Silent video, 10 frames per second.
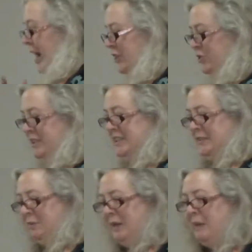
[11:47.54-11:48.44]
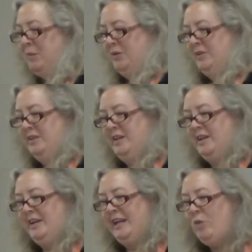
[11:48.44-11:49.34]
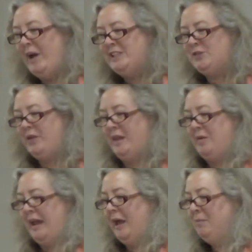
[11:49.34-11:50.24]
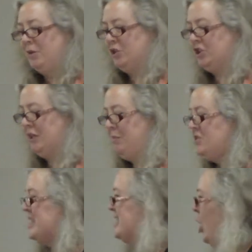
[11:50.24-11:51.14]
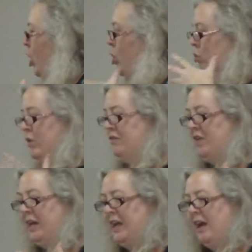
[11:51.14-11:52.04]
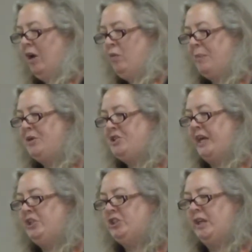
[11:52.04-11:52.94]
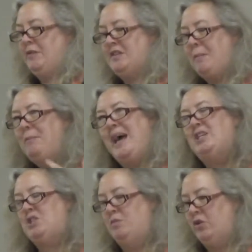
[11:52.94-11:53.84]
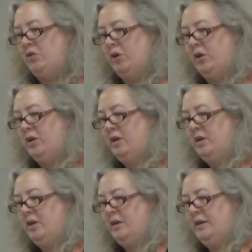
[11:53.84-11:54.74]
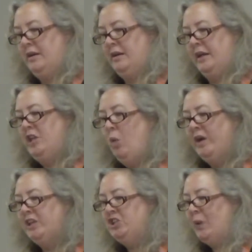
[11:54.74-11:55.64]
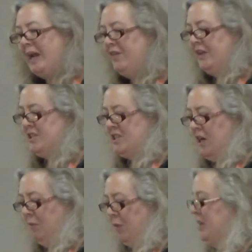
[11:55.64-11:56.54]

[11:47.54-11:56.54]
hundreds of people. And he waits for them in ambush. He builds this horrific reputation of as a mass murderer. And no one can do anything to stop